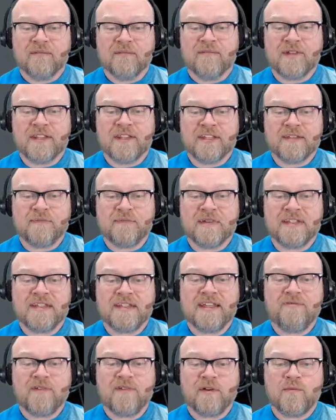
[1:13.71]
but the
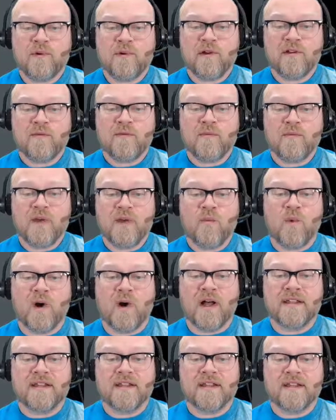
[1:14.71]
specific one we
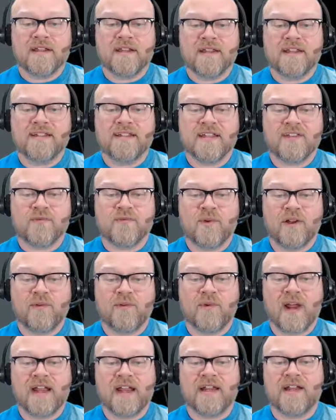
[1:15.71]
want is this
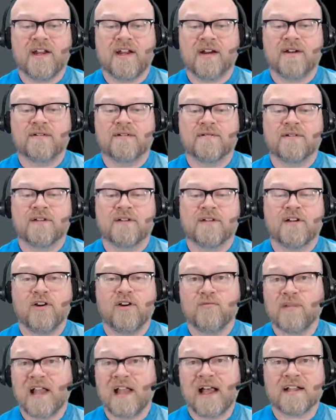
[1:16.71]
one right here,
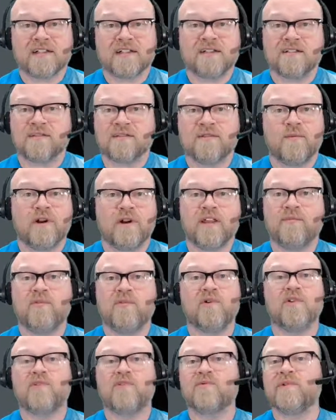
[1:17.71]
CodeBlocks
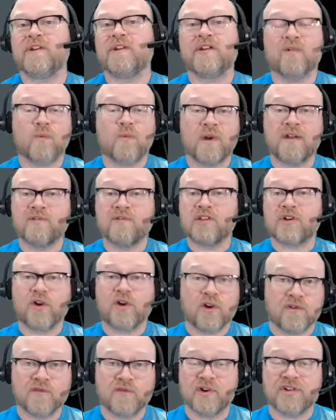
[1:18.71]
20.3 or whatever the
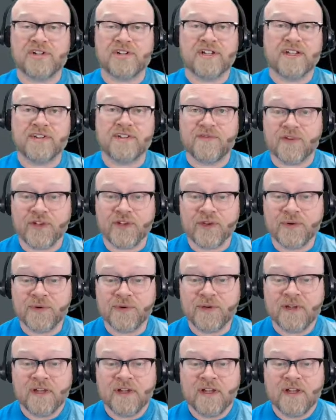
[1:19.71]
current version is for you.